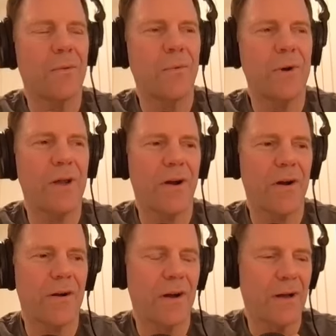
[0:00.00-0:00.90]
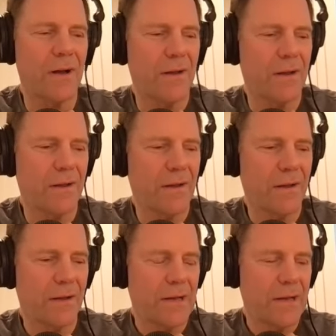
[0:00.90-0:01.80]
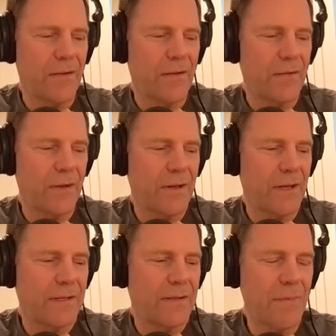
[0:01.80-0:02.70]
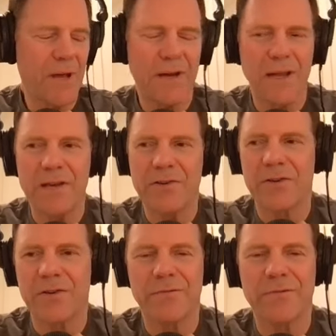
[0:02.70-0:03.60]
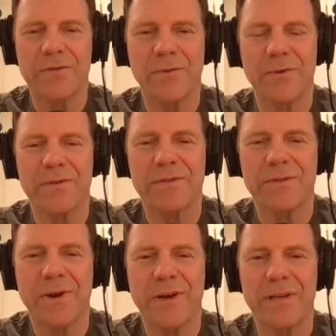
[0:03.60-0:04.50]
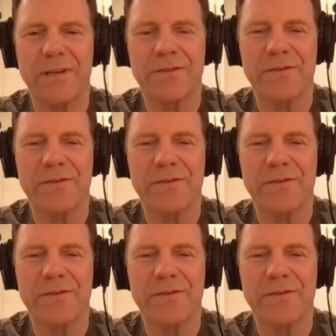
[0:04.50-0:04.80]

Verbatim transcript: we are uh, uh, it's medication of sorts, right? It's